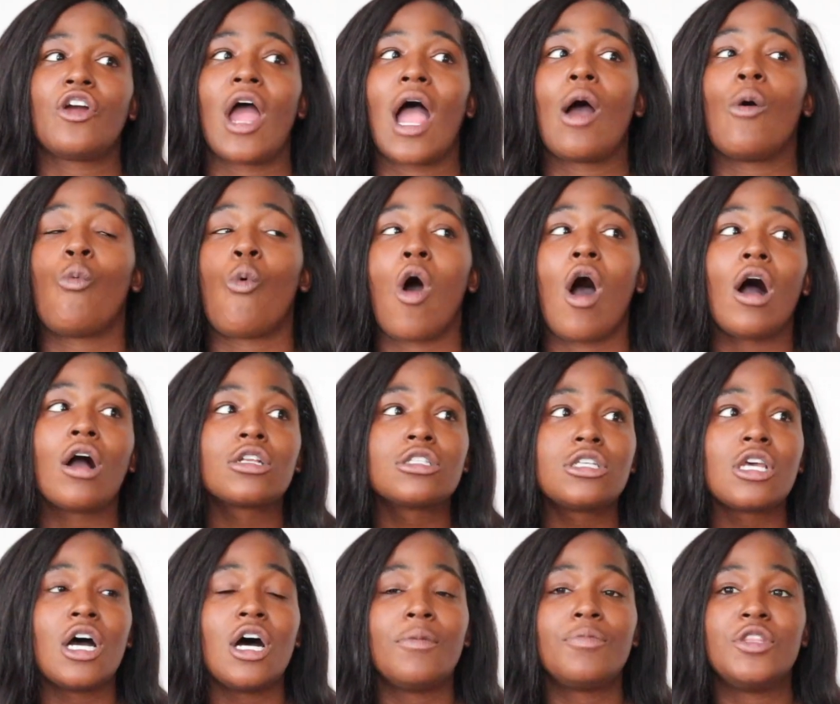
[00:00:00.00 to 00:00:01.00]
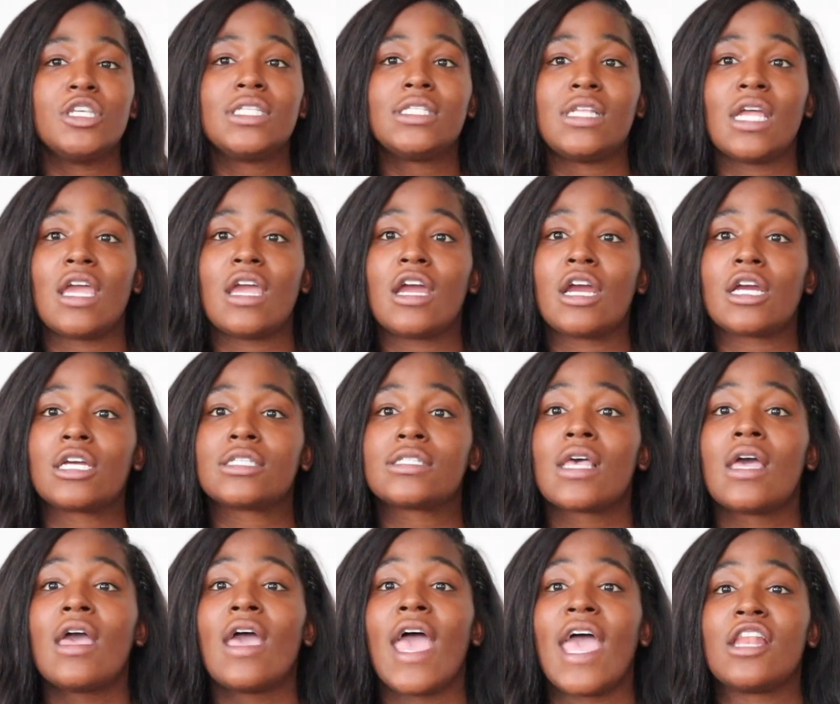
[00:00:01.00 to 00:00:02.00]
I walked up the stairs,
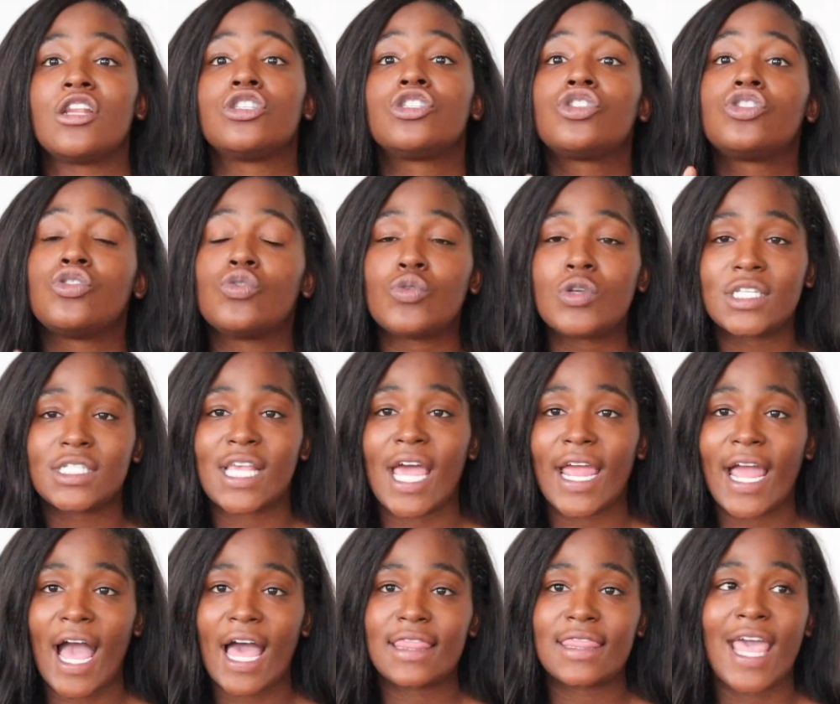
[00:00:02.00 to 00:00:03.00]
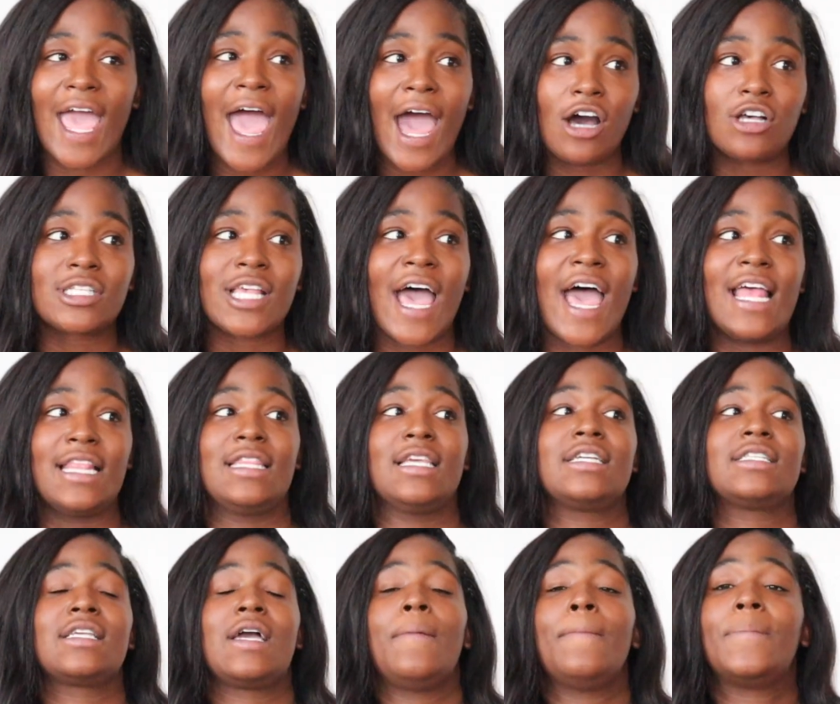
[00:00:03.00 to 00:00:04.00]
and as soon as I got in the house, I had
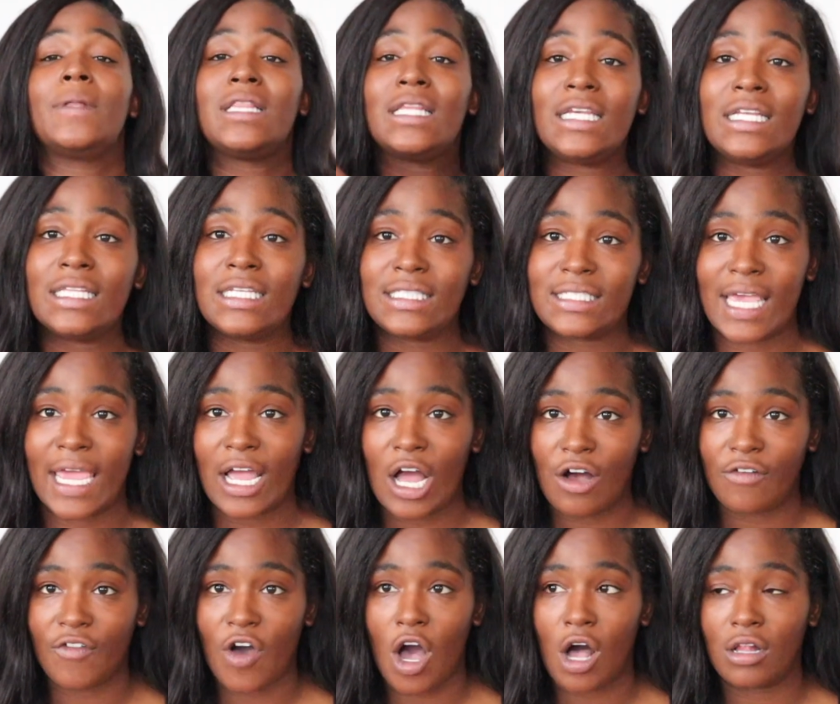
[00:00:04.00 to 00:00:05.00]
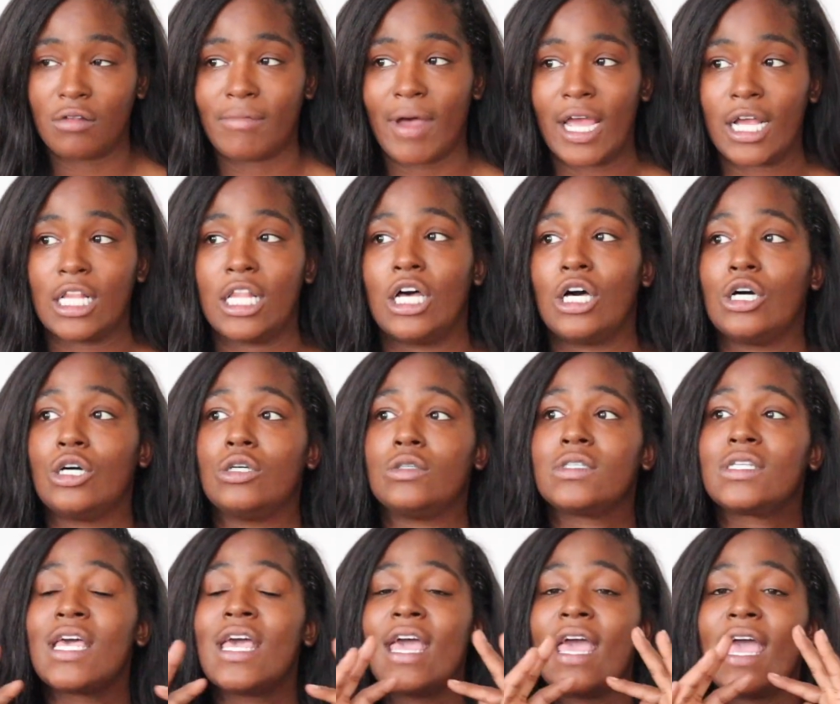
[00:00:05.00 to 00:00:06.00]
to completely take off all of my clothes